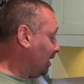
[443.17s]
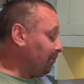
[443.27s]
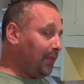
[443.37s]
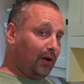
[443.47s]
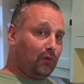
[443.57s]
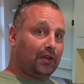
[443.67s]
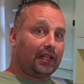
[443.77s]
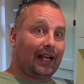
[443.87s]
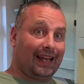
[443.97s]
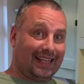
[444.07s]
But one of the
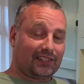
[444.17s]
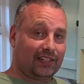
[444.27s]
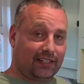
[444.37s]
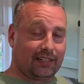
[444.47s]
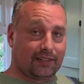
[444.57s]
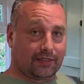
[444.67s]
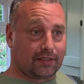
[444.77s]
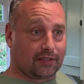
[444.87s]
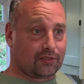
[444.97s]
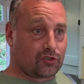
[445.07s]
classic
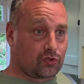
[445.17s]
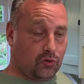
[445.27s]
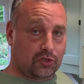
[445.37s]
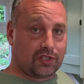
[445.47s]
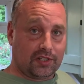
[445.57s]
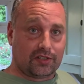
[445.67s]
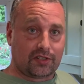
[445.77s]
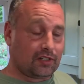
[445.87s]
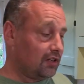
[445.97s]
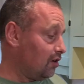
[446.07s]

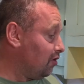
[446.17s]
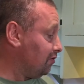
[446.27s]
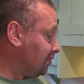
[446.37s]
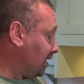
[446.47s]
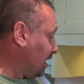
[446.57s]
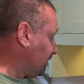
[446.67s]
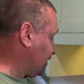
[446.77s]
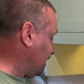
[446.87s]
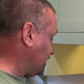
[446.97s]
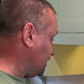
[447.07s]
sauces of the
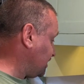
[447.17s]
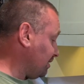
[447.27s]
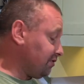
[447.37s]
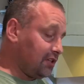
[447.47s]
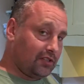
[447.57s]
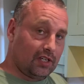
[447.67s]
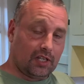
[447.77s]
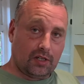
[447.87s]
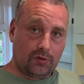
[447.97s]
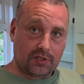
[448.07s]
1970s
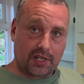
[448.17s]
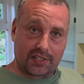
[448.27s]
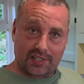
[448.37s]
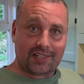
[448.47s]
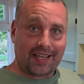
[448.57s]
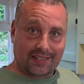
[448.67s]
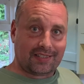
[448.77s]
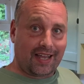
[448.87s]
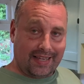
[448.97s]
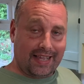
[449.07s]
was a Steak
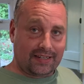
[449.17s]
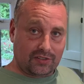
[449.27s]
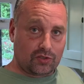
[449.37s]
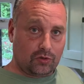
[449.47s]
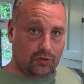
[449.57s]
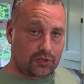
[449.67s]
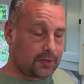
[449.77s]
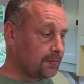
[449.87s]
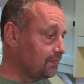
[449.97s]
Diane sauce.